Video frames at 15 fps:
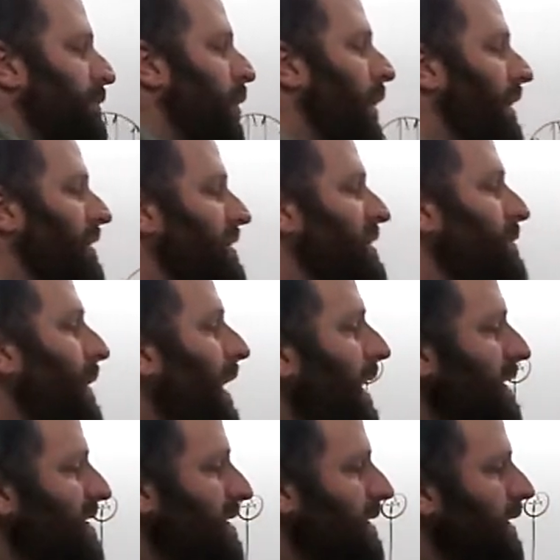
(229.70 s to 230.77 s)
a point in
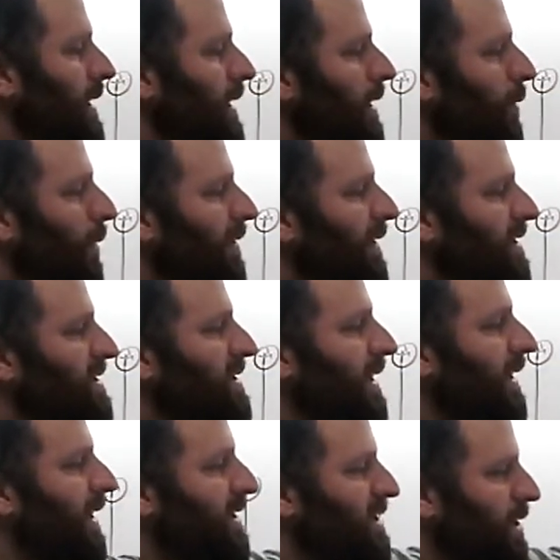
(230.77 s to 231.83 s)
space. When this
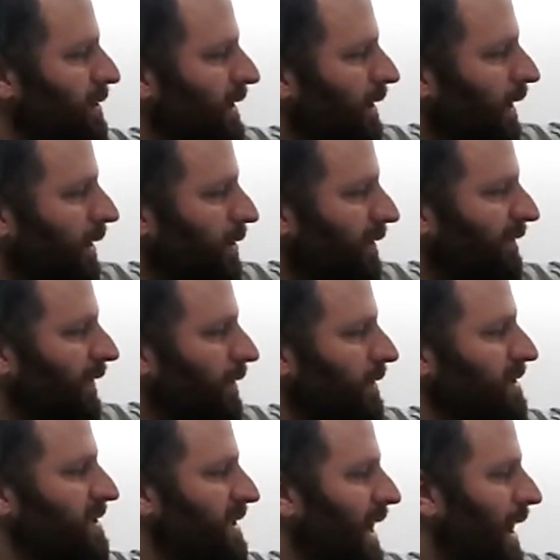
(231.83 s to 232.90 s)
thing gets here, the electric field
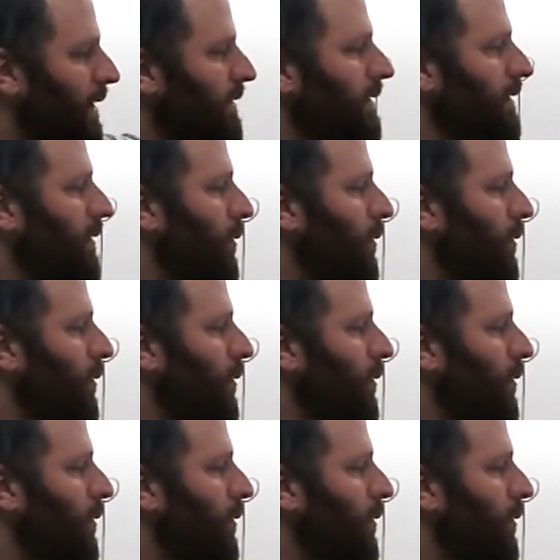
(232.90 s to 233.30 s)
is down.